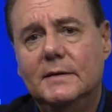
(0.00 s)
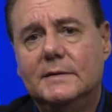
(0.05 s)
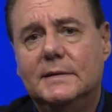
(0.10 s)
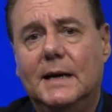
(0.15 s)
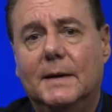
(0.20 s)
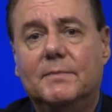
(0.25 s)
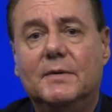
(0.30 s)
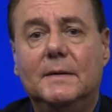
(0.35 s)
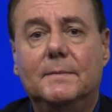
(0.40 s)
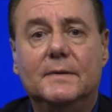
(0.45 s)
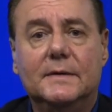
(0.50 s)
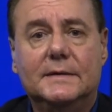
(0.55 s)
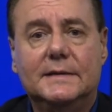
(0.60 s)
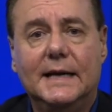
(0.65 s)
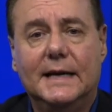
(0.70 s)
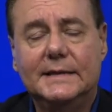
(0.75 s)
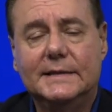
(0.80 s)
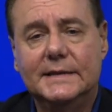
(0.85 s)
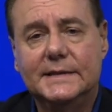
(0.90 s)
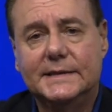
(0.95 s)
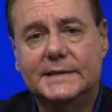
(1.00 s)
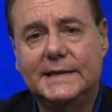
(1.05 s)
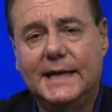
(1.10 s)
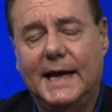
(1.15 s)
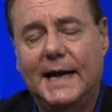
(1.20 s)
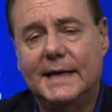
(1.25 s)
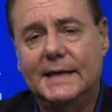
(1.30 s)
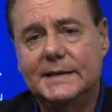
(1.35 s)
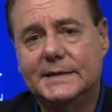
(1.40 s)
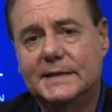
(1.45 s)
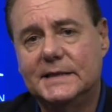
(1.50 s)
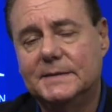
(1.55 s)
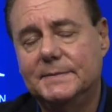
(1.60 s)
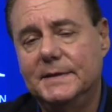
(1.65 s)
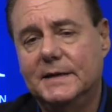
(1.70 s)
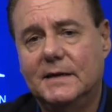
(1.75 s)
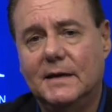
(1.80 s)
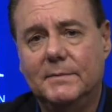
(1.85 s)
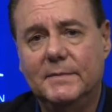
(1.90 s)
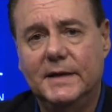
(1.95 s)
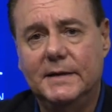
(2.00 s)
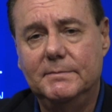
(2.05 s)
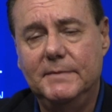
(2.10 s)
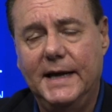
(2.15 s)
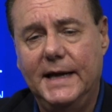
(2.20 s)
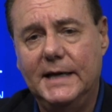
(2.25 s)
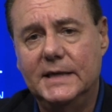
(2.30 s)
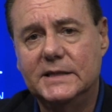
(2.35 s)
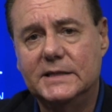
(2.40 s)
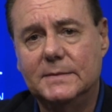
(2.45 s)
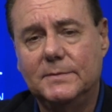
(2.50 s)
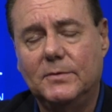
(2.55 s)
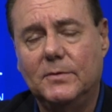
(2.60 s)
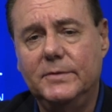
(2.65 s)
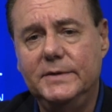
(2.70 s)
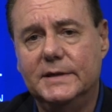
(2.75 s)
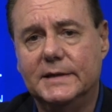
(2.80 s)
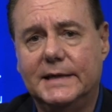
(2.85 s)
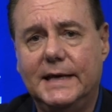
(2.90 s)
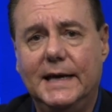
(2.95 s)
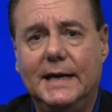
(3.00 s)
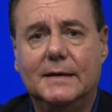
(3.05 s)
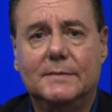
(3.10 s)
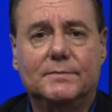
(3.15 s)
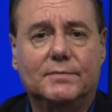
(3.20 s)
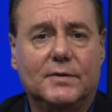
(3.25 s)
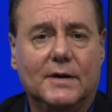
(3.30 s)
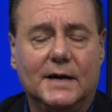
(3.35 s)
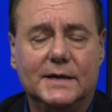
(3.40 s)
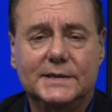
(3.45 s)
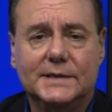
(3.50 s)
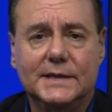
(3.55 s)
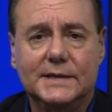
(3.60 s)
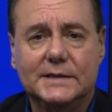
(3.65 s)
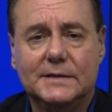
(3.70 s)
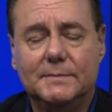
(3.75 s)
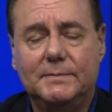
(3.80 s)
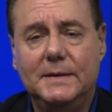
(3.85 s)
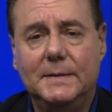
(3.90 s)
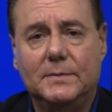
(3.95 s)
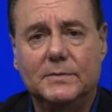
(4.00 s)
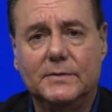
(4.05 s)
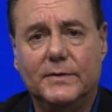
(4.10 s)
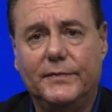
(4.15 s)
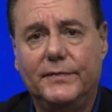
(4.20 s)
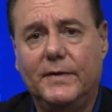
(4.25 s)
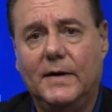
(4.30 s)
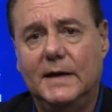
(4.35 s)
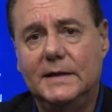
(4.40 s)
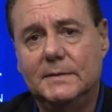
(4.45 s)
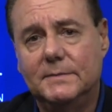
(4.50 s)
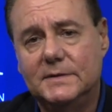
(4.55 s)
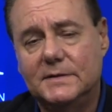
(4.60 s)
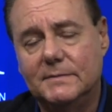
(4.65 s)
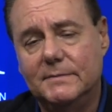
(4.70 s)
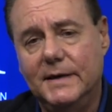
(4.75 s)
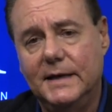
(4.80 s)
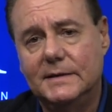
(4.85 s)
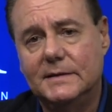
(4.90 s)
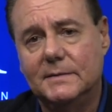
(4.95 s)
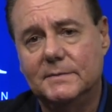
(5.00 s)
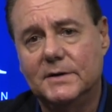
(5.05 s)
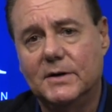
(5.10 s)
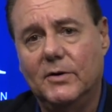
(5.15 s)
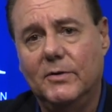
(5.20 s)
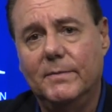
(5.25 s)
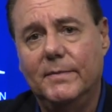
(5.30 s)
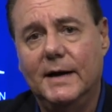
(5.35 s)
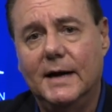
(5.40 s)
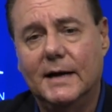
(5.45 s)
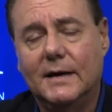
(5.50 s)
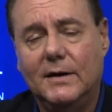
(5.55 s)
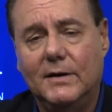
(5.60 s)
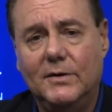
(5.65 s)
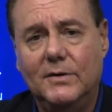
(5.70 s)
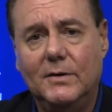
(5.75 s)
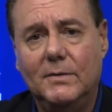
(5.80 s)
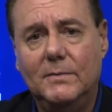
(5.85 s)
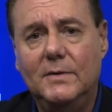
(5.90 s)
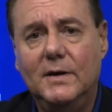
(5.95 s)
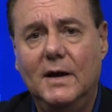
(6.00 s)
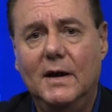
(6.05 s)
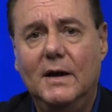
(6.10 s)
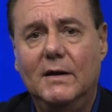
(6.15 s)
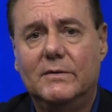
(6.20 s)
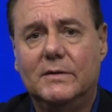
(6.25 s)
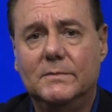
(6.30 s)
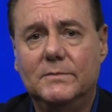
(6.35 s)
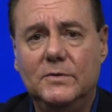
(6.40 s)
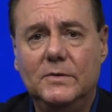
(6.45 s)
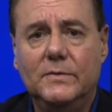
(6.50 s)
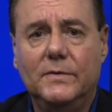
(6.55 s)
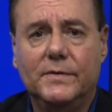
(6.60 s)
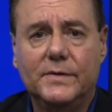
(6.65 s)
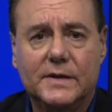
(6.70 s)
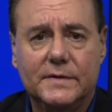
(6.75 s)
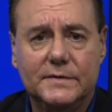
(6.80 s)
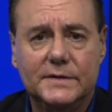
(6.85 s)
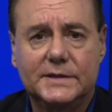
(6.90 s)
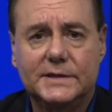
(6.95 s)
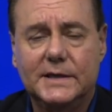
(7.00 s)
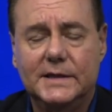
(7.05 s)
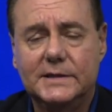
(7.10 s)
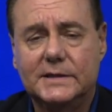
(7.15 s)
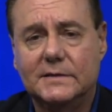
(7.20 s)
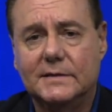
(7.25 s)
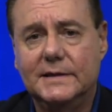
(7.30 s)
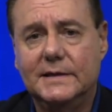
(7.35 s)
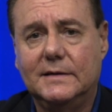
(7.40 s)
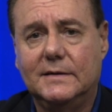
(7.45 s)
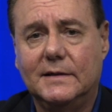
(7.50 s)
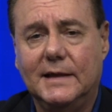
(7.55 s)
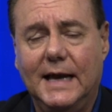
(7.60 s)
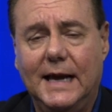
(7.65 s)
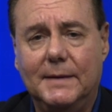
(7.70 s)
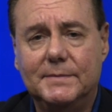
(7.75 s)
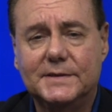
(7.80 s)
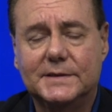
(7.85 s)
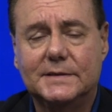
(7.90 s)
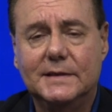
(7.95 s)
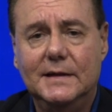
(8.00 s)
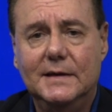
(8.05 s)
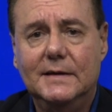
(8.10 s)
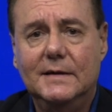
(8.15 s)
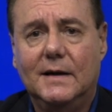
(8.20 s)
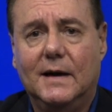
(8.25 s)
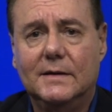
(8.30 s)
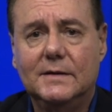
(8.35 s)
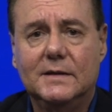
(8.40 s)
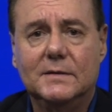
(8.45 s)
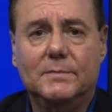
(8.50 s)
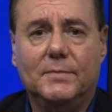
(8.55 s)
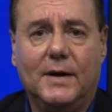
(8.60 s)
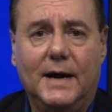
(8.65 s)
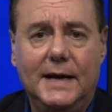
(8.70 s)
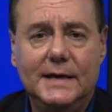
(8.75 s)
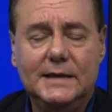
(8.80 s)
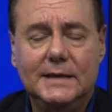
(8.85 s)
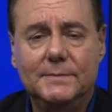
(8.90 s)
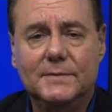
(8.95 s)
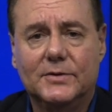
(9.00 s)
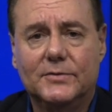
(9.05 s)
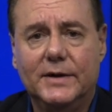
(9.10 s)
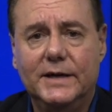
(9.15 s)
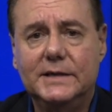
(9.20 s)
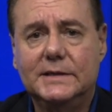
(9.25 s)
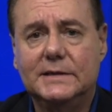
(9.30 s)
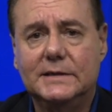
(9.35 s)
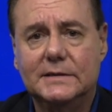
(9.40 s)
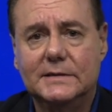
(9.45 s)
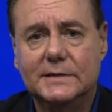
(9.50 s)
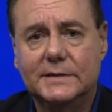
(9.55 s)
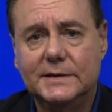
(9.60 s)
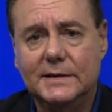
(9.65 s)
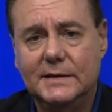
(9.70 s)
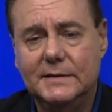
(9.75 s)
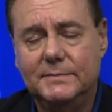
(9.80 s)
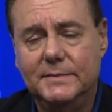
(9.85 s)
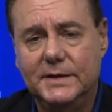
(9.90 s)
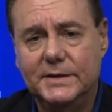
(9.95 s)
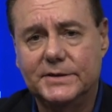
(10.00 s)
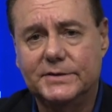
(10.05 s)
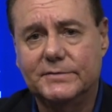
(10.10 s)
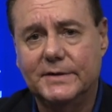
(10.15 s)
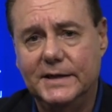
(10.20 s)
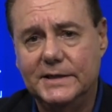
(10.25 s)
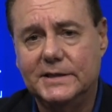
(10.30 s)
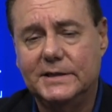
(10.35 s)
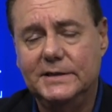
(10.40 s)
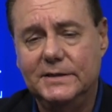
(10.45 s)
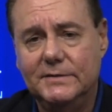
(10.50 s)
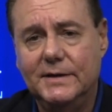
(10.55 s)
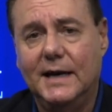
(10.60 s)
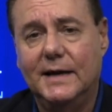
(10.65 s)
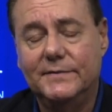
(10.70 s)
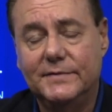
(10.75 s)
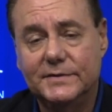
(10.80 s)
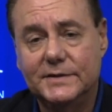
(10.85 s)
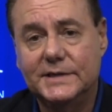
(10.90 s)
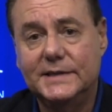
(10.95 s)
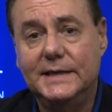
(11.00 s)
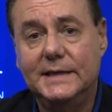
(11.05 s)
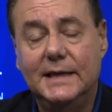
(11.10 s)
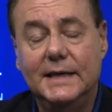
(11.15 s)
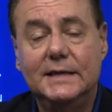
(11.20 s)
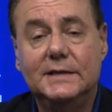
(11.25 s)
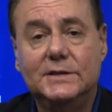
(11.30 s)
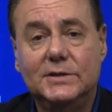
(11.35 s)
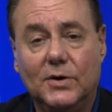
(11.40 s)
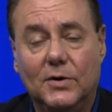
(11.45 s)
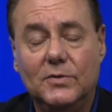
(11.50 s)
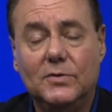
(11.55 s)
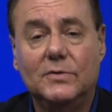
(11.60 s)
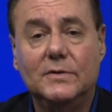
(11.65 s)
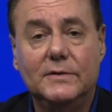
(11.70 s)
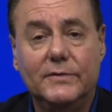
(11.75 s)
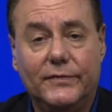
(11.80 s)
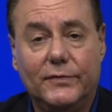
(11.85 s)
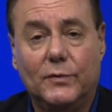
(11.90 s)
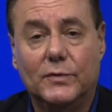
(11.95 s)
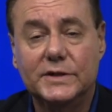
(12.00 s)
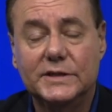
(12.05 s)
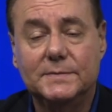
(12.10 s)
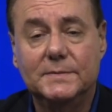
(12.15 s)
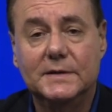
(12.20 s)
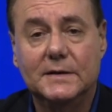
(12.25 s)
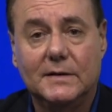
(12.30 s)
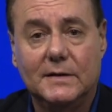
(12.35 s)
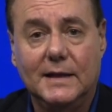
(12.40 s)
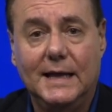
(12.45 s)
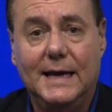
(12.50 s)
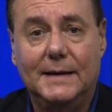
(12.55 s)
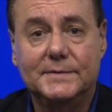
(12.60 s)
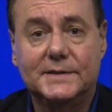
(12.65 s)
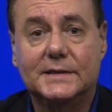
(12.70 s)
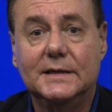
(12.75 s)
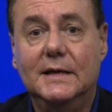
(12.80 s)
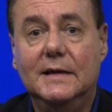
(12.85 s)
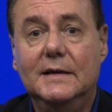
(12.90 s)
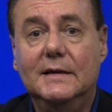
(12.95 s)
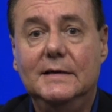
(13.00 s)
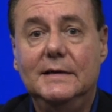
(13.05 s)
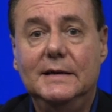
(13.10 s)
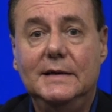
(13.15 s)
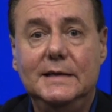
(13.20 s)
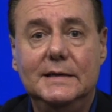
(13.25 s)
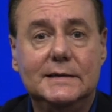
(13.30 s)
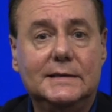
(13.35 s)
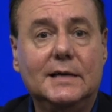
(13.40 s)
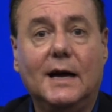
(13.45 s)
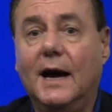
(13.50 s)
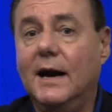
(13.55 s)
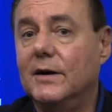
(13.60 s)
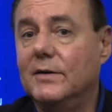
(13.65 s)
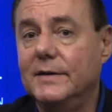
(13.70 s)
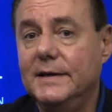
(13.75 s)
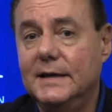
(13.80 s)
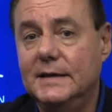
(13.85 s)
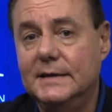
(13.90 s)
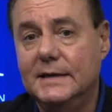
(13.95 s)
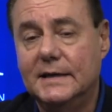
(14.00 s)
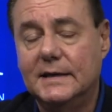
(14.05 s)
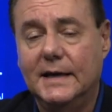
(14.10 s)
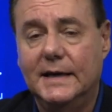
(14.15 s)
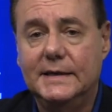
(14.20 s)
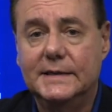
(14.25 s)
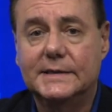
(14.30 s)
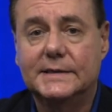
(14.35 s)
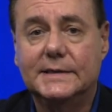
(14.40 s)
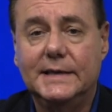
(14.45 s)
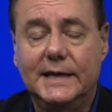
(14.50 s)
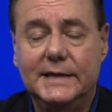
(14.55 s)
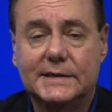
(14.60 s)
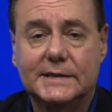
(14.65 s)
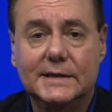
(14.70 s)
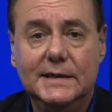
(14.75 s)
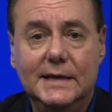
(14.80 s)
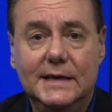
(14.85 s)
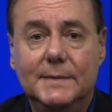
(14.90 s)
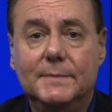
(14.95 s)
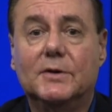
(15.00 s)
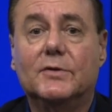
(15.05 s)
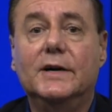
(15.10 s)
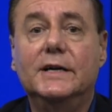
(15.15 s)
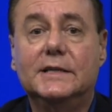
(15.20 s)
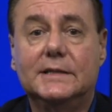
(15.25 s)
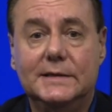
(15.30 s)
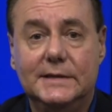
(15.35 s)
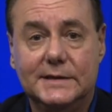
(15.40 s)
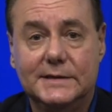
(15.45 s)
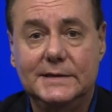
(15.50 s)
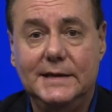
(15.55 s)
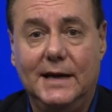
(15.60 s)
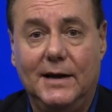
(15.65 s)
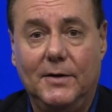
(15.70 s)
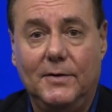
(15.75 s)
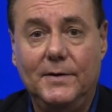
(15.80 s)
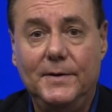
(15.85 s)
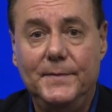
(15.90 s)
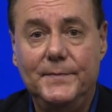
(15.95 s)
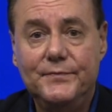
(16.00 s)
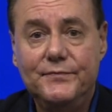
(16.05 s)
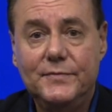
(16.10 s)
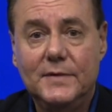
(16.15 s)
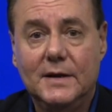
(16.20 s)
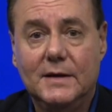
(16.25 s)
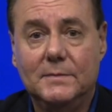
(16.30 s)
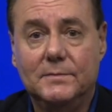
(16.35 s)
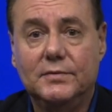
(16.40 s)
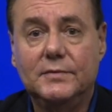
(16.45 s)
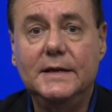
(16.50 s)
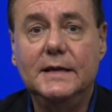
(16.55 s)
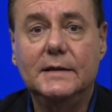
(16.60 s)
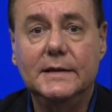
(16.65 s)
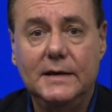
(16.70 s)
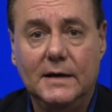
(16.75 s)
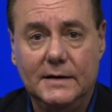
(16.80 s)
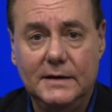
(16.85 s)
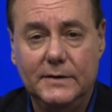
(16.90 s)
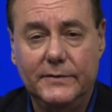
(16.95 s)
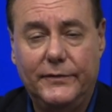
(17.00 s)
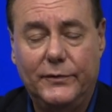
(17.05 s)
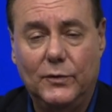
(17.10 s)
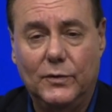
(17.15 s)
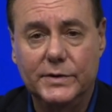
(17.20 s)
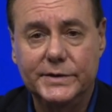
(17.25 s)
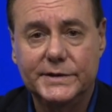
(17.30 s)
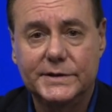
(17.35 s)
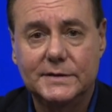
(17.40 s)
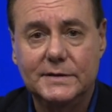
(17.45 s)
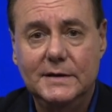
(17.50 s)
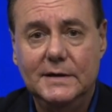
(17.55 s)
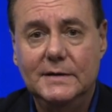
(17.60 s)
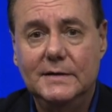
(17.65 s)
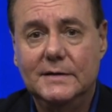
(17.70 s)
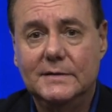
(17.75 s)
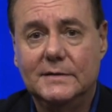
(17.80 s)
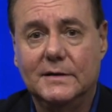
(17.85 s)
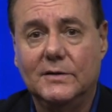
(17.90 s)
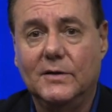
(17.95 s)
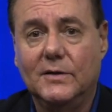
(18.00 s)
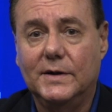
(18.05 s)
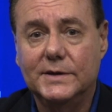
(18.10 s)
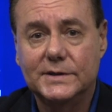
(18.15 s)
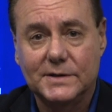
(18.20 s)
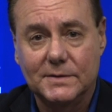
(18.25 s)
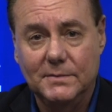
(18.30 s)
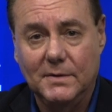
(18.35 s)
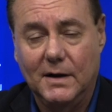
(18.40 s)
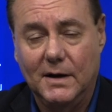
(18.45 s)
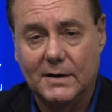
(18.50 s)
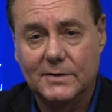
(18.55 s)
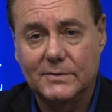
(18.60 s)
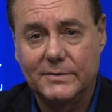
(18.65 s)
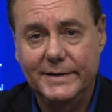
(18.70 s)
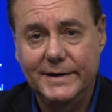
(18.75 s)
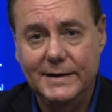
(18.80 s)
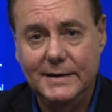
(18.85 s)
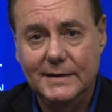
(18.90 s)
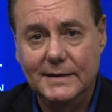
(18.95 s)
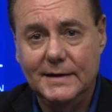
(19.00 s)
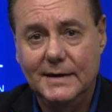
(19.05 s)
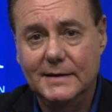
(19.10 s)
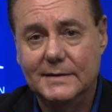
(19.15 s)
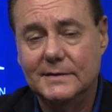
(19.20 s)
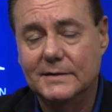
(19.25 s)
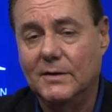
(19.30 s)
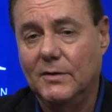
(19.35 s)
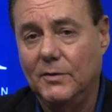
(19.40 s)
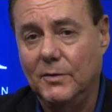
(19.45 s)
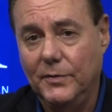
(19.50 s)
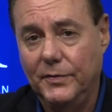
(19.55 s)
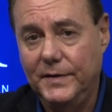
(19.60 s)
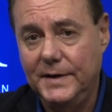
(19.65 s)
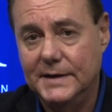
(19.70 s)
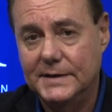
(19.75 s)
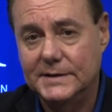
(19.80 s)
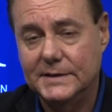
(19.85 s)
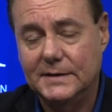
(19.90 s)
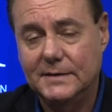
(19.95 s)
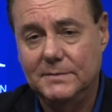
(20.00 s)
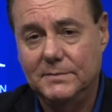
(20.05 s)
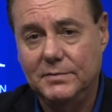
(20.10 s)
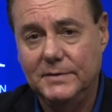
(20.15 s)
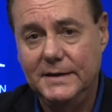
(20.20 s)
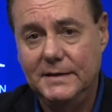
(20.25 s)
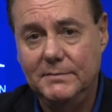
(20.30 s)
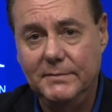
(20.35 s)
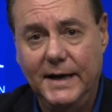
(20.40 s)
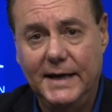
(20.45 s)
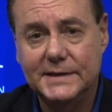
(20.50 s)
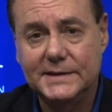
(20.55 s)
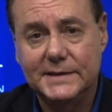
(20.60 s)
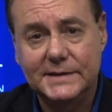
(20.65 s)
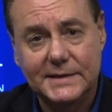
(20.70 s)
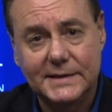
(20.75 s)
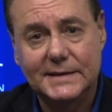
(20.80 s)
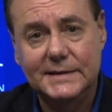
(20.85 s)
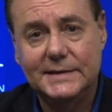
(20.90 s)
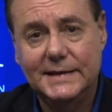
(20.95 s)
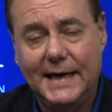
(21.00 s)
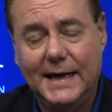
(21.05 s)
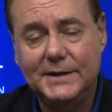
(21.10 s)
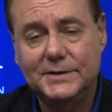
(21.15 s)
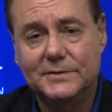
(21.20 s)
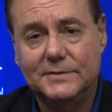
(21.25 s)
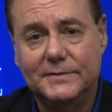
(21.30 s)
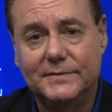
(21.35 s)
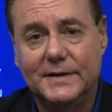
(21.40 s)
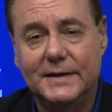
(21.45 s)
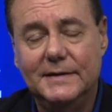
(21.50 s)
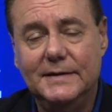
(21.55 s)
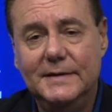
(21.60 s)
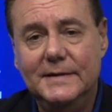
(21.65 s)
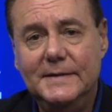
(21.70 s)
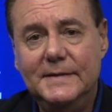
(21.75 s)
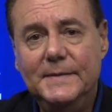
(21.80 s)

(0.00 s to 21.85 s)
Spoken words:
Temporary protected status has become unmanageable. You can't process the people to find them to make them go back home. Removals have essentially collapsed. Under the Biden Immigration Administration, you have seen a total enforcement collapse entirely in the United States. Immigration is now completely unenforced. The is a mockery, and the whole thing is a complete mess. It's a catastrophe.